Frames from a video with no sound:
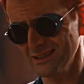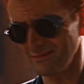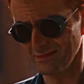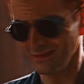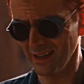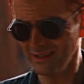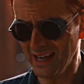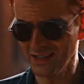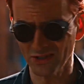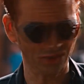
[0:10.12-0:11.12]
an
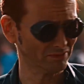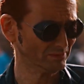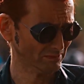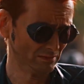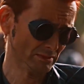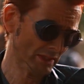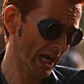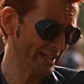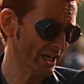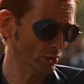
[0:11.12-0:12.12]
angel.
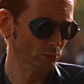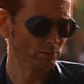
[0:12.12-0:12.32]
I know.